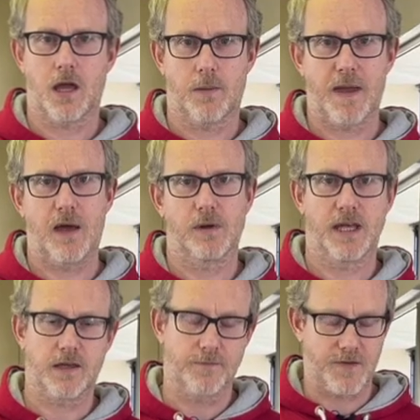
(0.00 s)
power
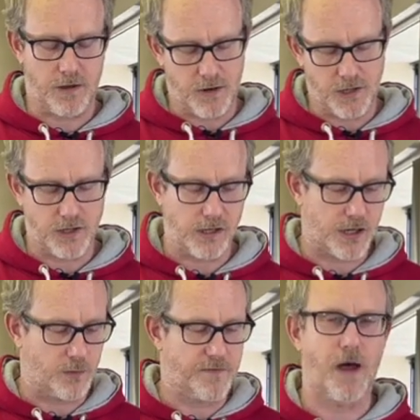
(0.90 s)
lead configurations,
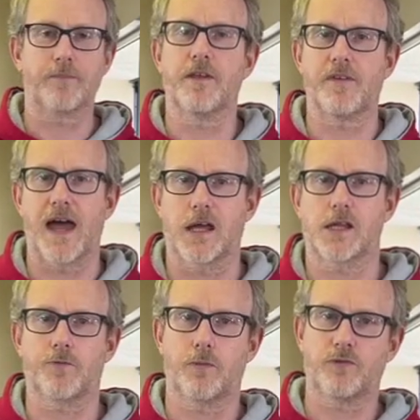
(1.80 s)
so we've upped the vacs
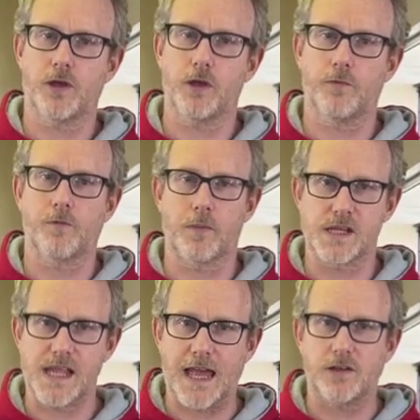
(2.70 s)
from a
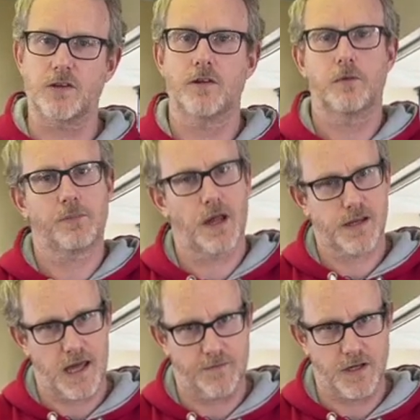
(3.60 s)
standard plus
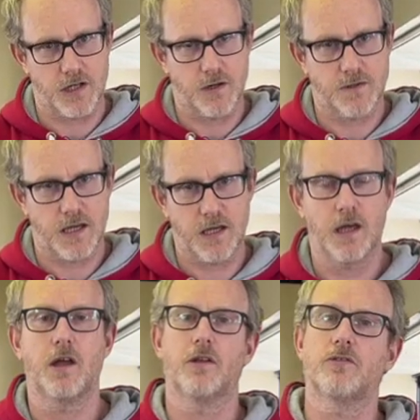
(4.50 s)
a heavy duty
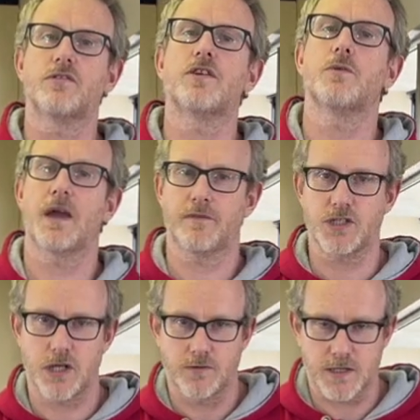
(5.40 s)
to 2 heavy
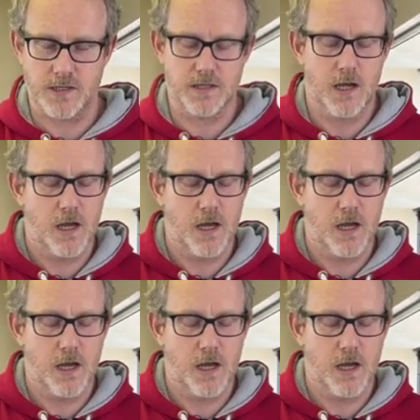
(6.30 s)
duties.